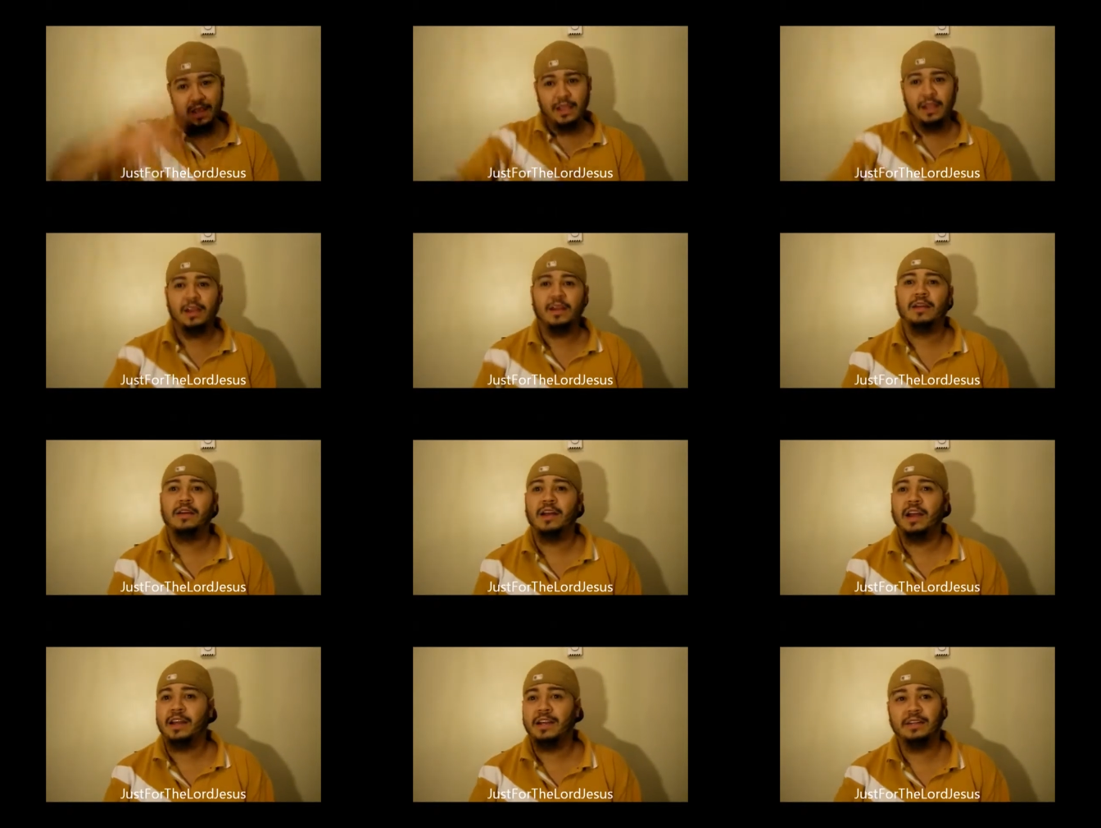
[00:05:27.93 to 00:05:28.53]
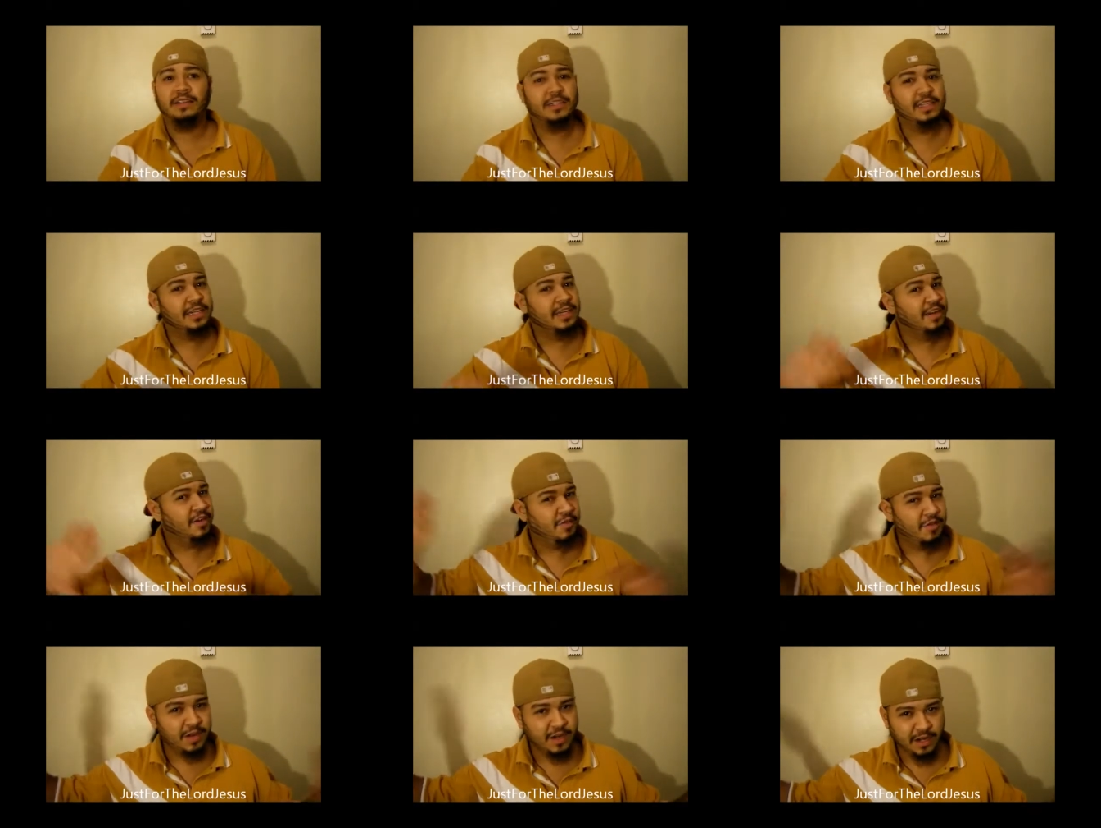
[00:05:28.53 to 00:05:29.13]
You know, I didn't see
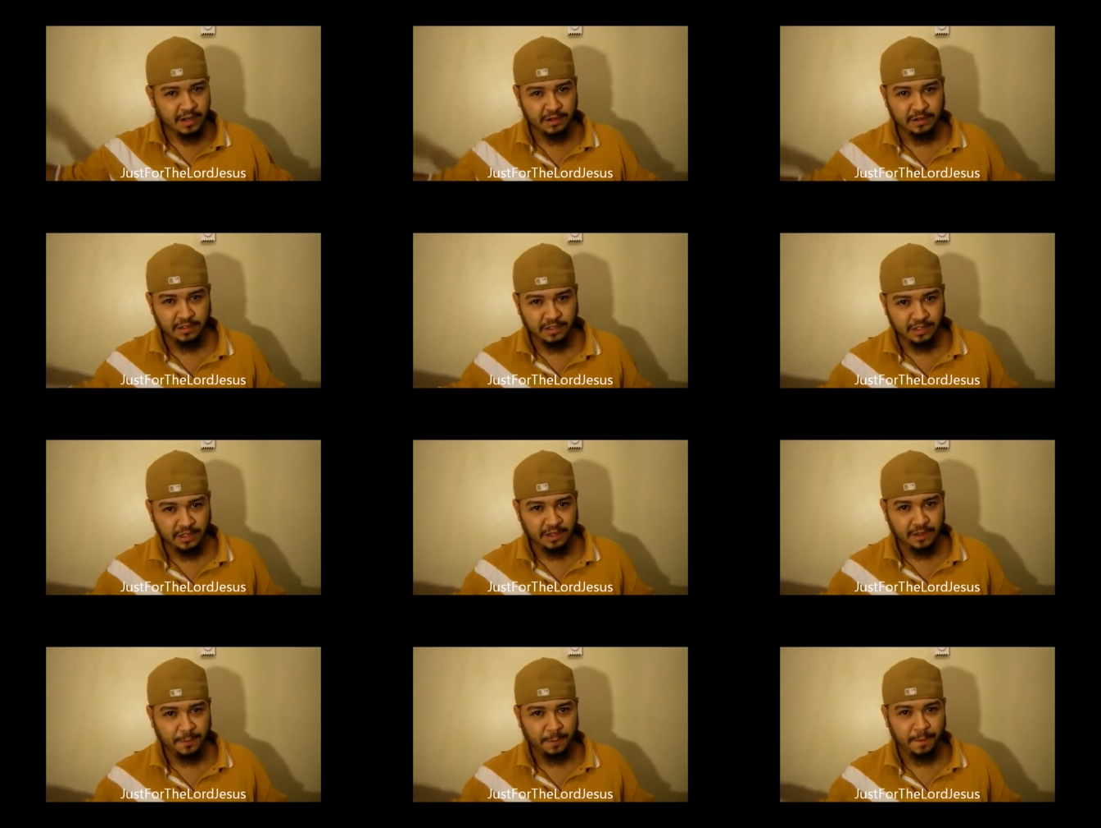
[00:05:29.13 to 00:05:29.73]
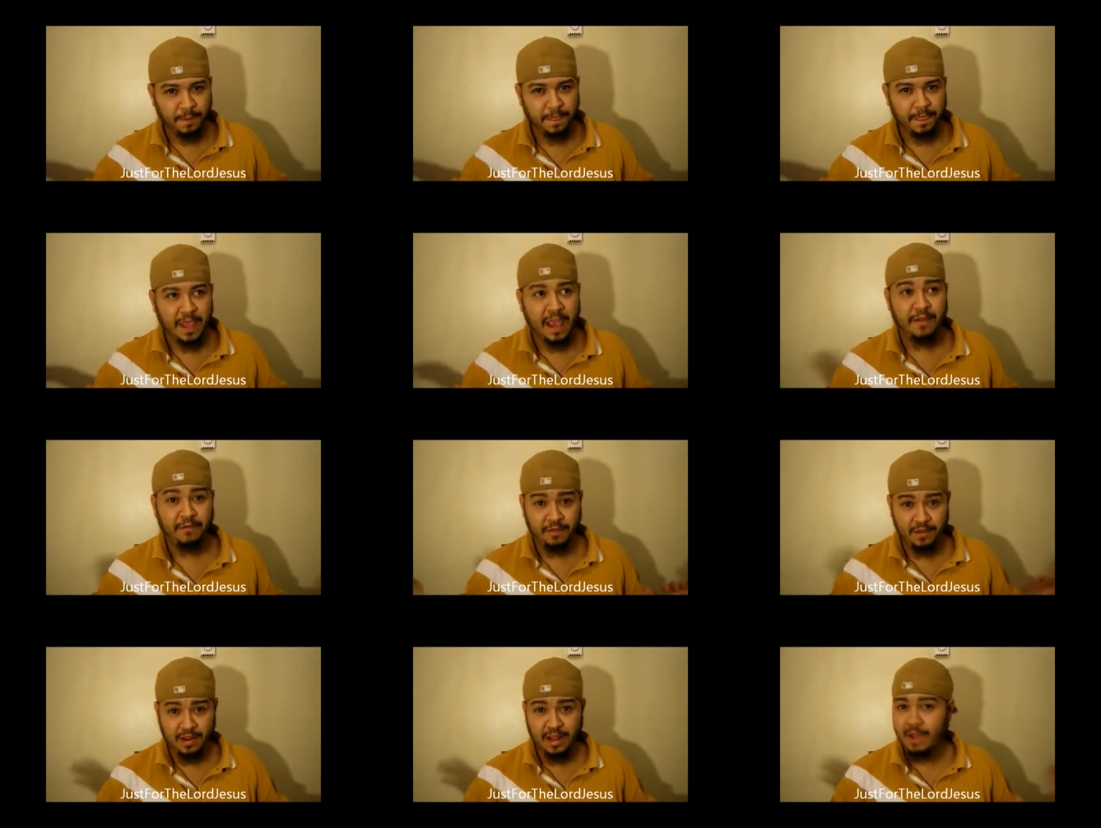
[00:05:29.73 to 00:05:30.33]
no one else.
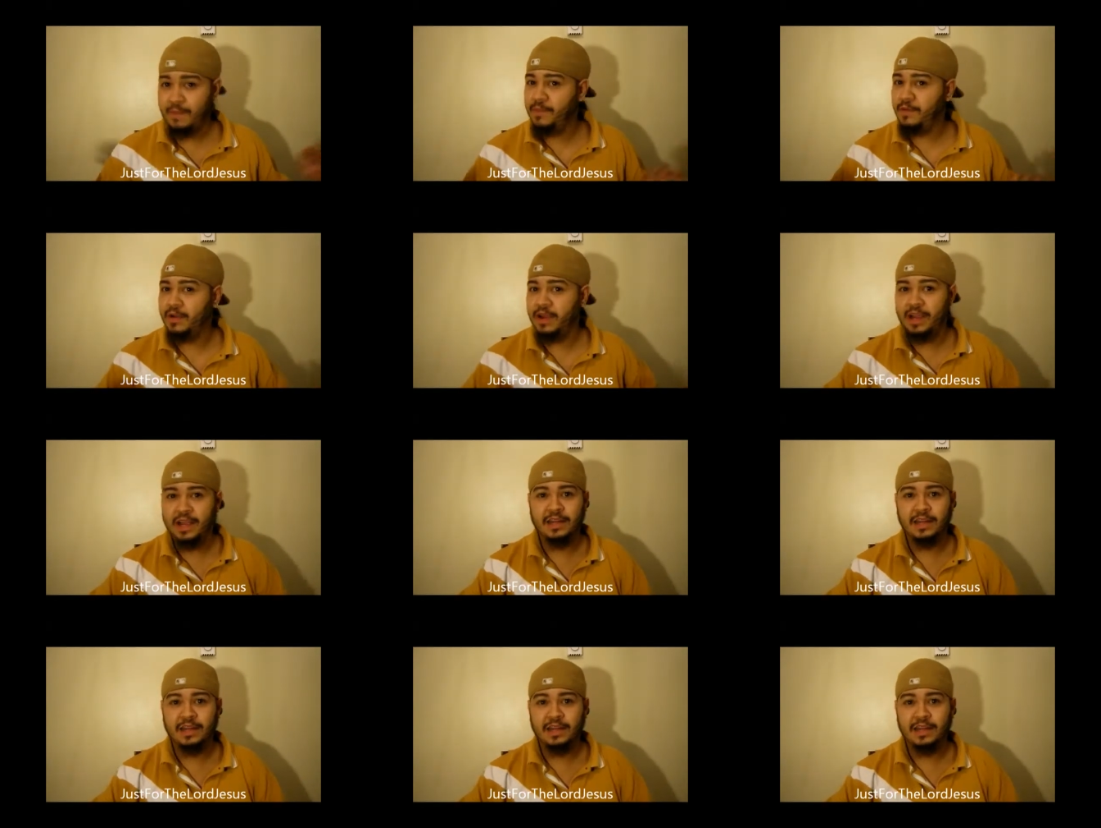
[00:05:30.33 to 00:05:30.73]
After that point,